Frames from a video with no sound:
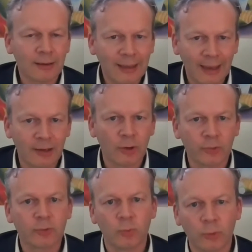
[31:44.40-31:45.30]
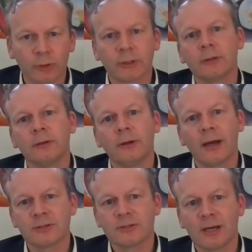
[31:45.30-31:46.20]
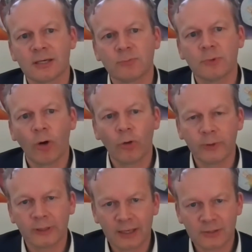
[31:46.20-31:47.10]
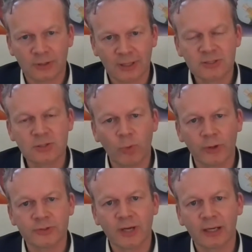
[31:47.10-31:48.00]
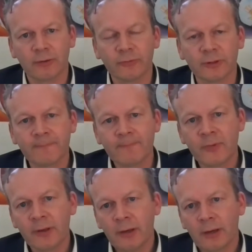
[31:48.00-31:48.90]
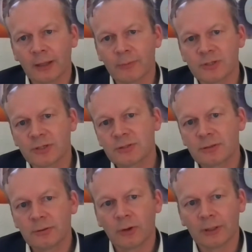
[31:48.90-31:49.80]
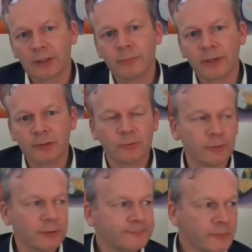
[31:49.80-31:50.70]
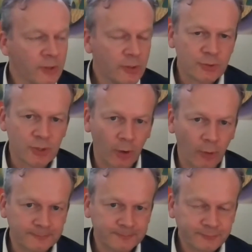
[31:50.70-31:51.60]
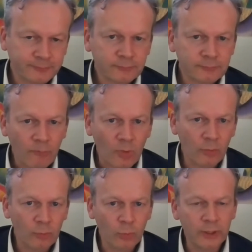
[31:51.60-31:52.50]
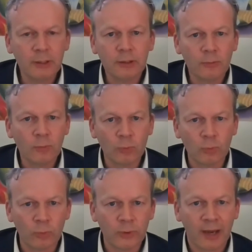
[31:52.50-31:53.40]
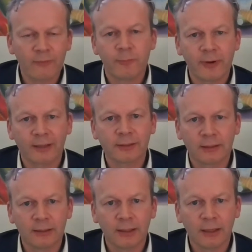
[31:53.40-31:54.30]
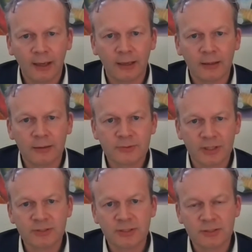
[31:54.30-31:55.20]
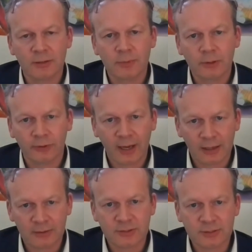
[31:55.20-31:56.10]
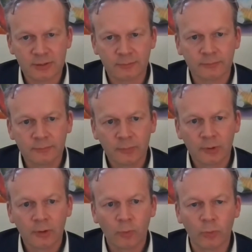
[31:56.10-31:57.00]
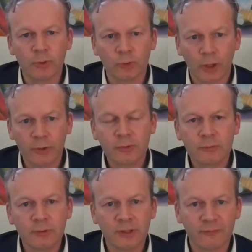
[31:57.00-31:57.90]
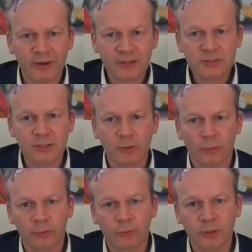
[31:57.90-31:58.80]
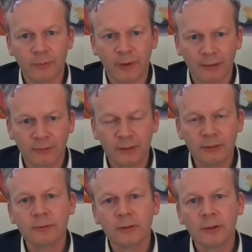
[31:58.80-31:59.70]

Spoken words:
cannot work as we hope it does. So that's the one side of it. Let me just go a little bit into it. So we have practically a sick system, not a health system. We do not invest in order to keep healthy,